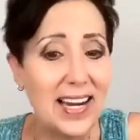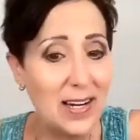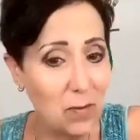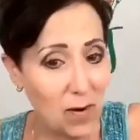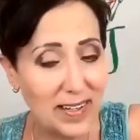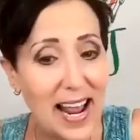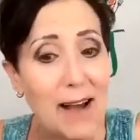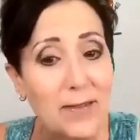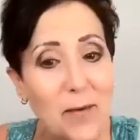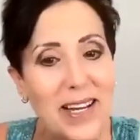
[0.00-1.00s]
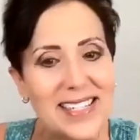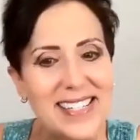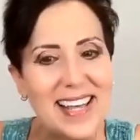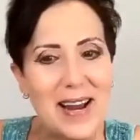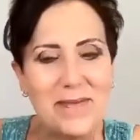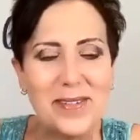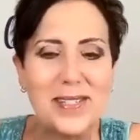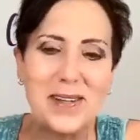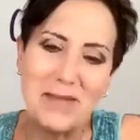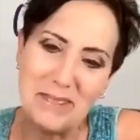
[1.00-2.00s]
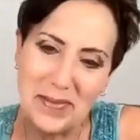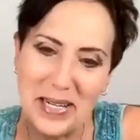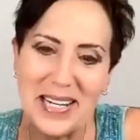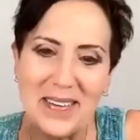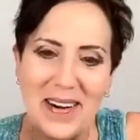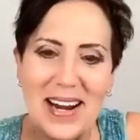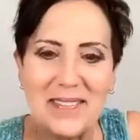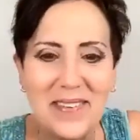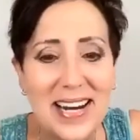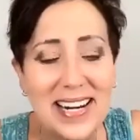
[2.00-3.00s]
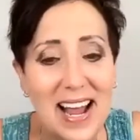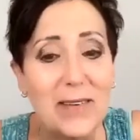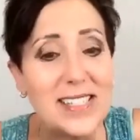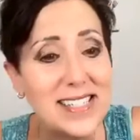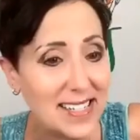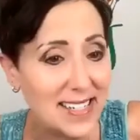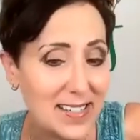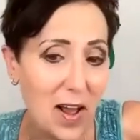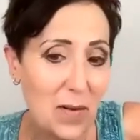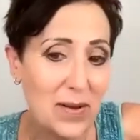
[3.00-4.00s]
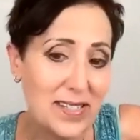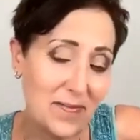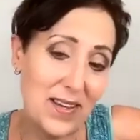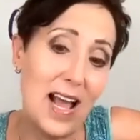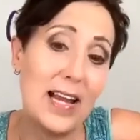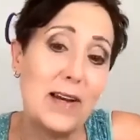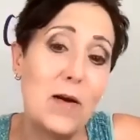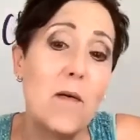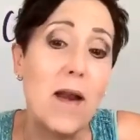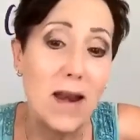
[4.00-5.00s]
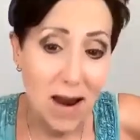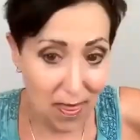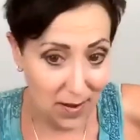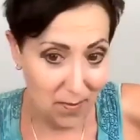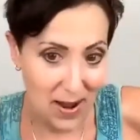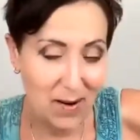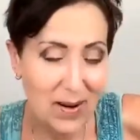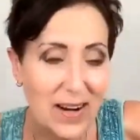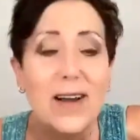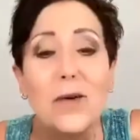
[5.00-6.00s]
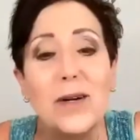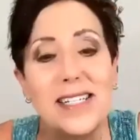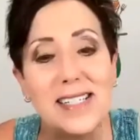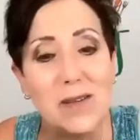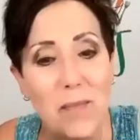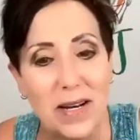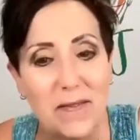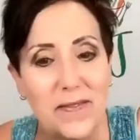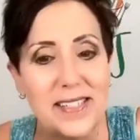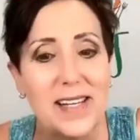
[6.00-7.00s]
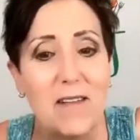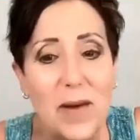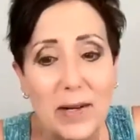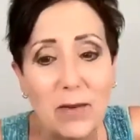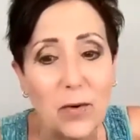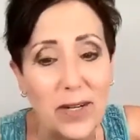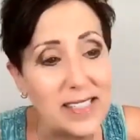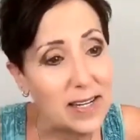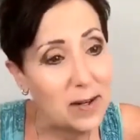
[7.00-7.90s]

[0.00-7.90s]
I didn't want her to have to wait until April. So we're bringing her on right now. And she's going to talk about something I know nothing about, which is the benefits of microgreens.